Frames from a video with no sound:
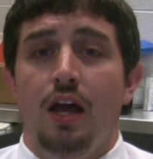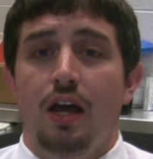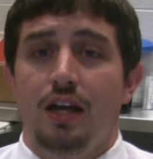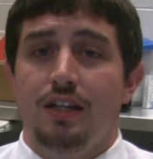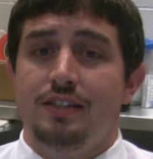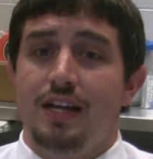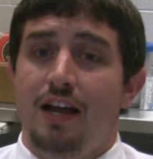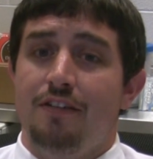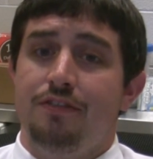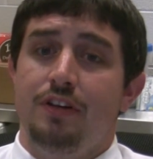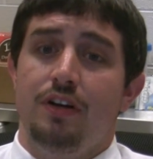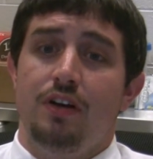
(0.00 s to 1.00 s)

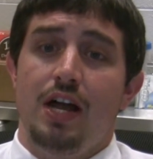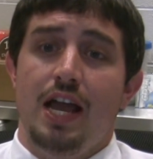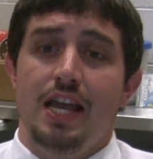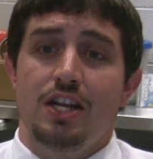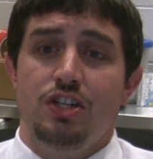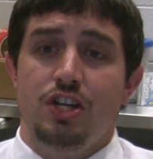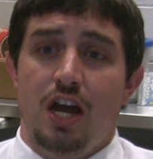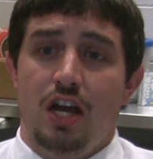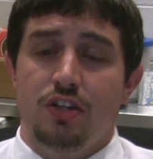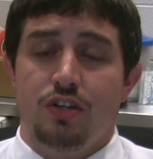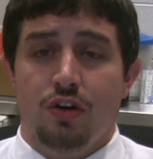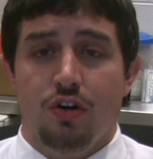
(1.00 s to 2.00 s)
Tajfel and
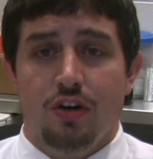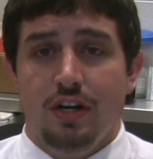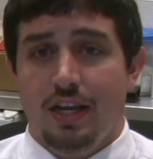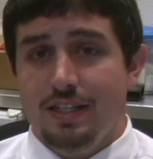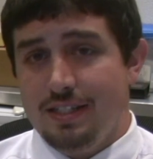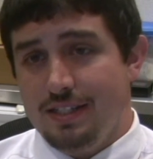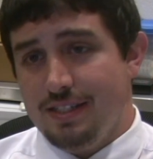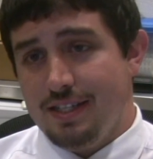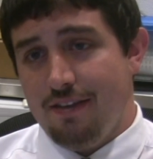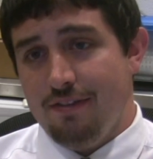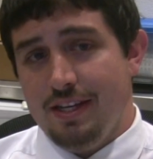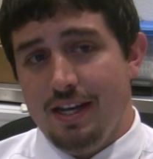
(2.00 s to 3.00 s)
John Turner in
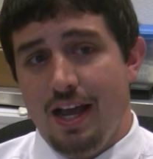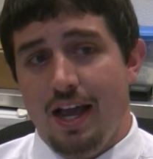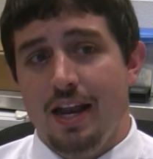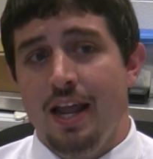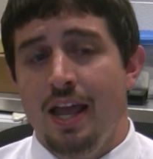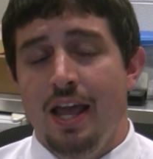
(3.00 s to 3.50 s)
1979.